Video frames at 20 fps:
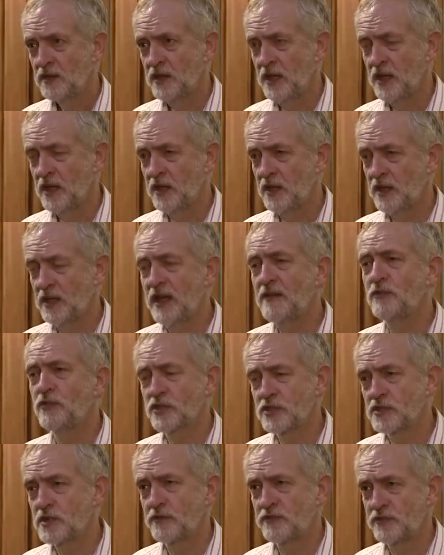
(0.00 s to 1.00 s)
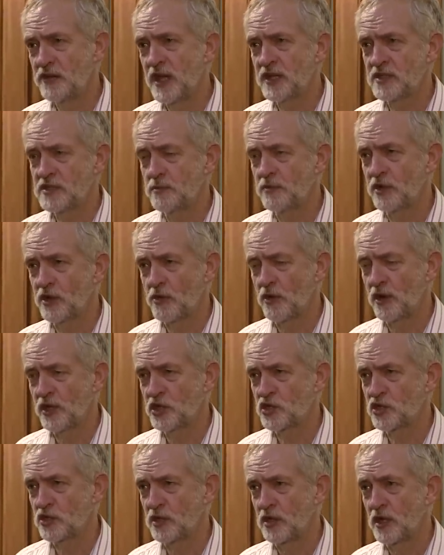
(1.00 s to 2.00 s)
The levels of net
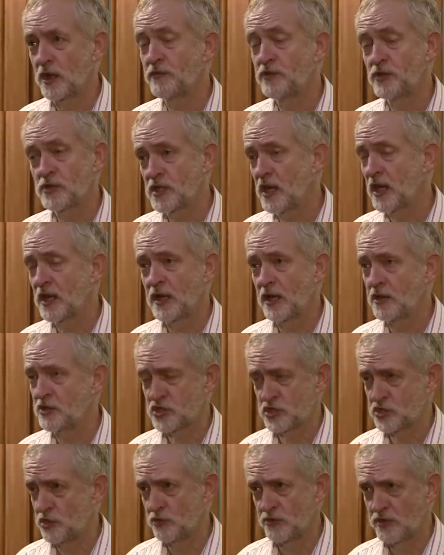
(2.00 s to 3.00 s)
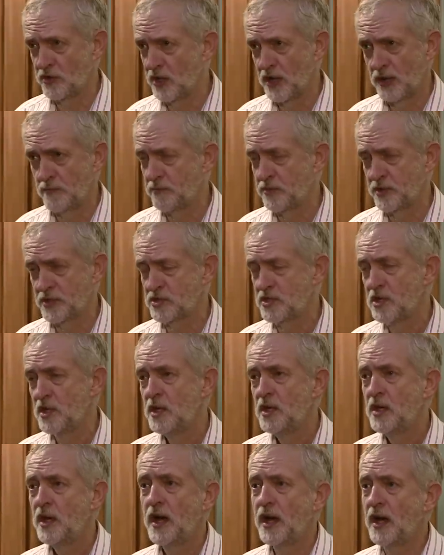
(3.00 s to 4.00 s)
immigration, now if you take out student numbers
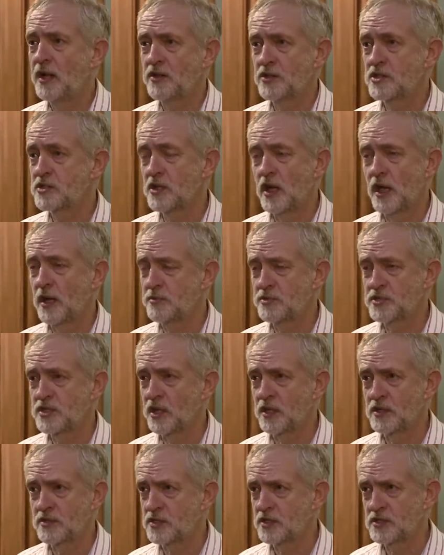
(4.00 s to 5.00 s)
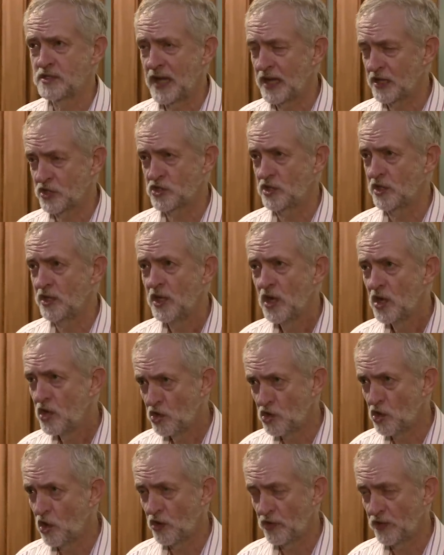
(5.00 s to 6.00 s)
and asylum seekers, is actually
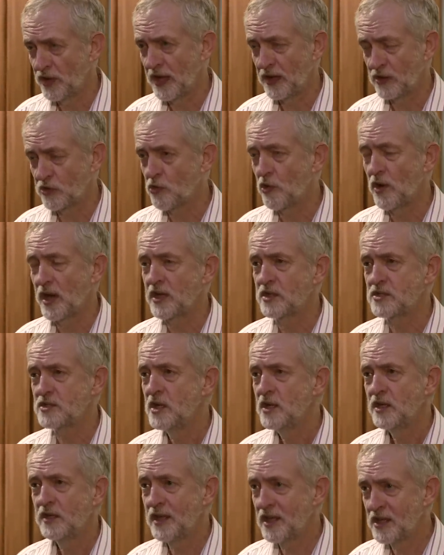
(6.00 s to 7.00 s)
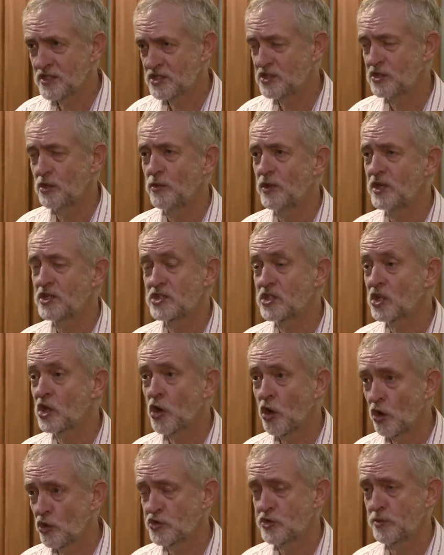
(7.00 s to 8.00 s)
not that great. The issue is the
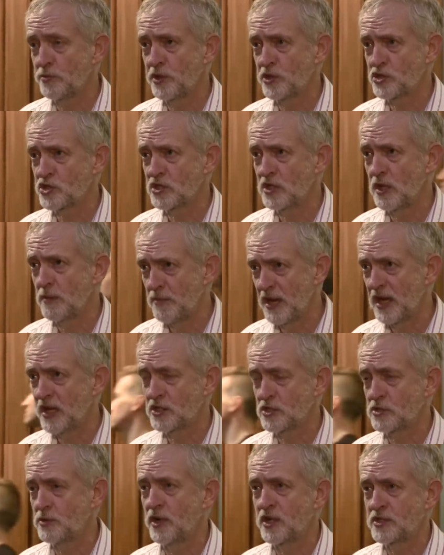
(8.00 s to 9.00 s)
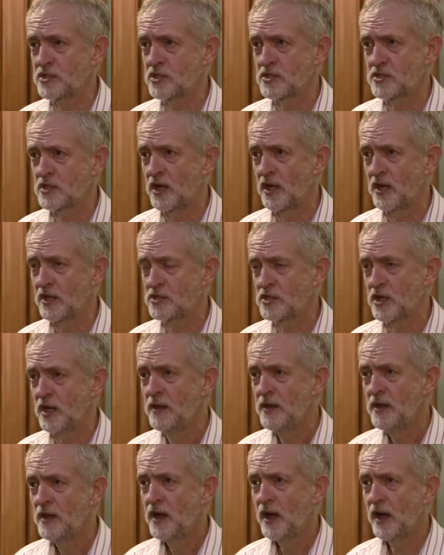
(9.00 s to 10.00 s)
contribution they make to our society.
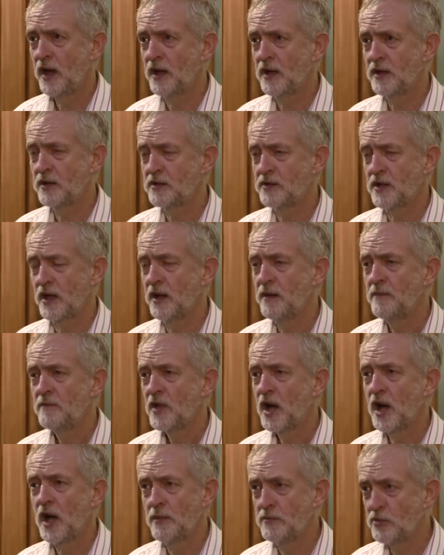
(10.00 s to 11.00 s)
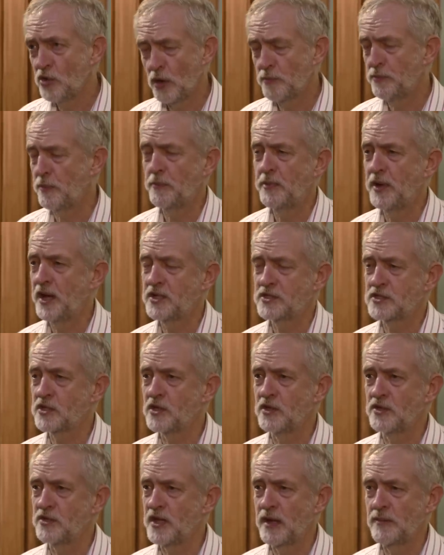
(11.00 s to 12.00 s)
And I'm not prepared to
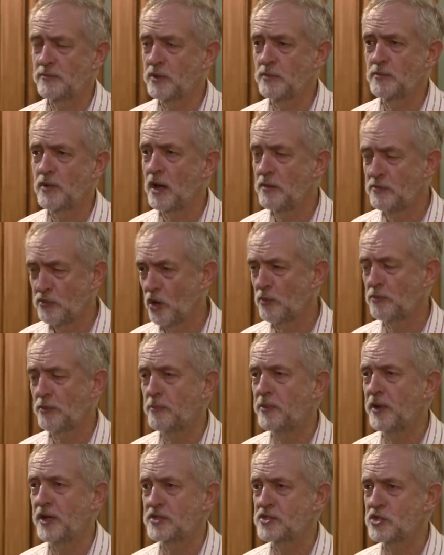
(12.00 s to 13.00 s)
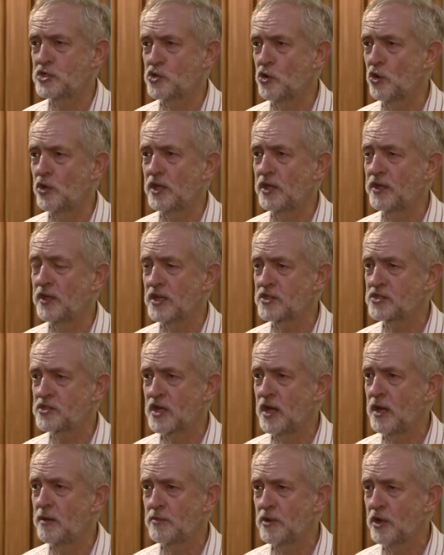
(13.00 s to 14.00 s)
condemn them. I'm not prepared to join in that
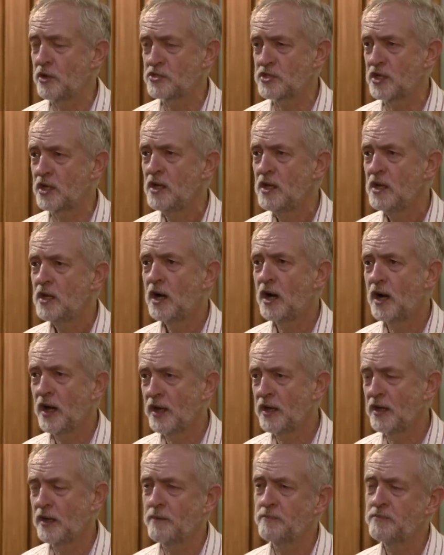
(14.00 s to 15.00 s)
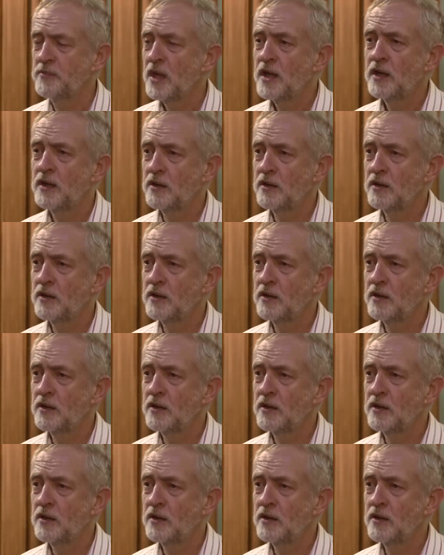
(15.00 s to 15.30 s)
scapegoating. I